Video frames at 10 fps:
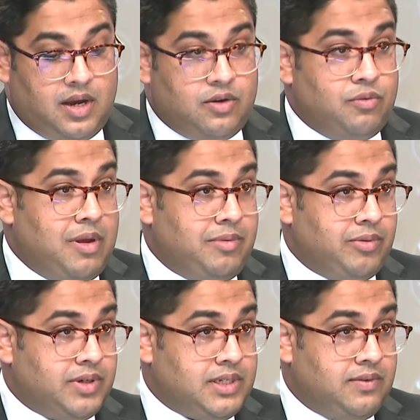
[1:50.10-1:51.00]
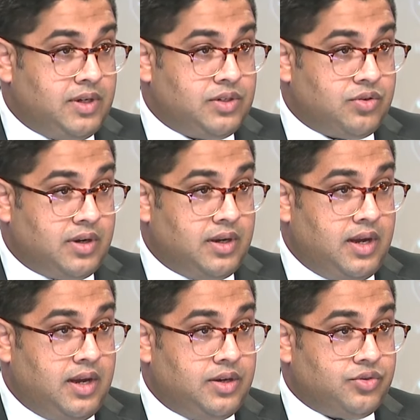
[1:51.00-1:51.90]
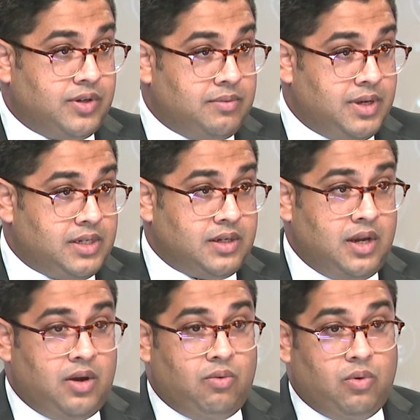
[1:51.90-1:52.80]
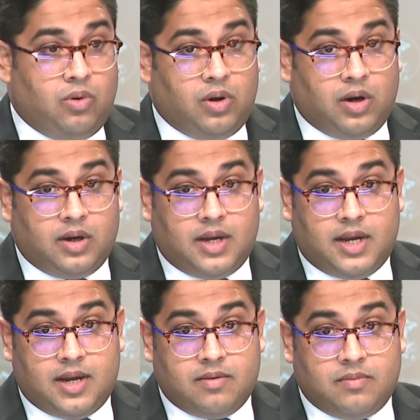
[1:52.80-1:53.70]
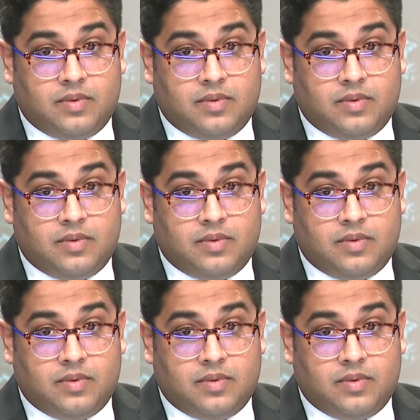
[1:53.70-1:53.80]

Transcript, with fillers: who may be receiving treatment or